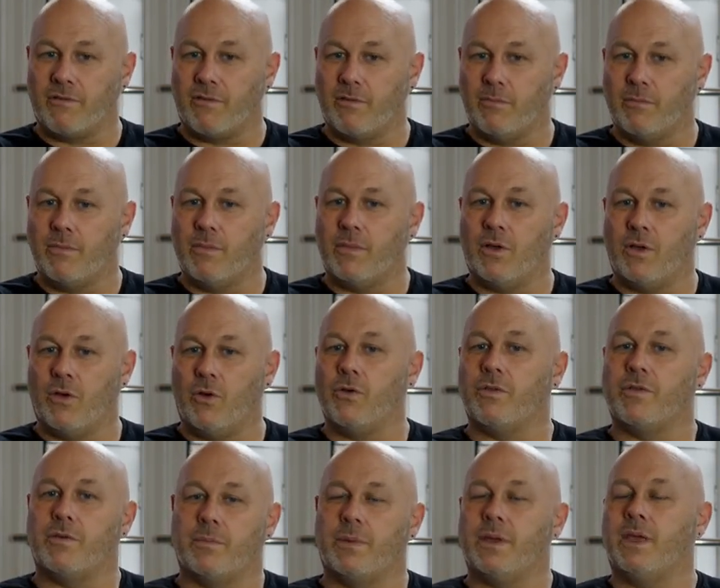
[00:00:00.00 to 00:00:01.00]
from
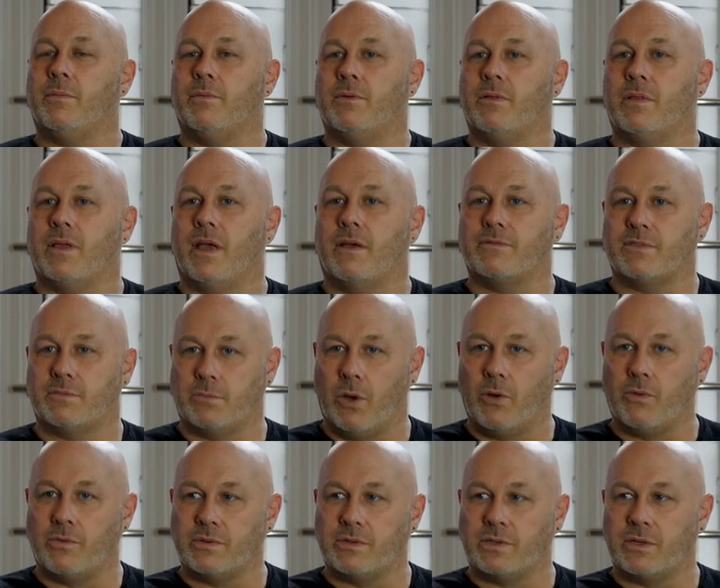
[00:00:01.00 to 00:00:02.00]
other people that I've
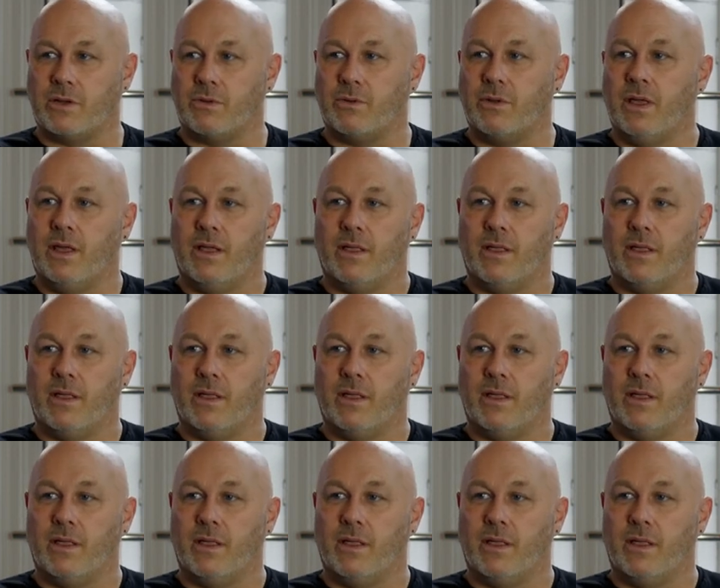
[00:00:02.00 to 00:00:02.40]
spoken to,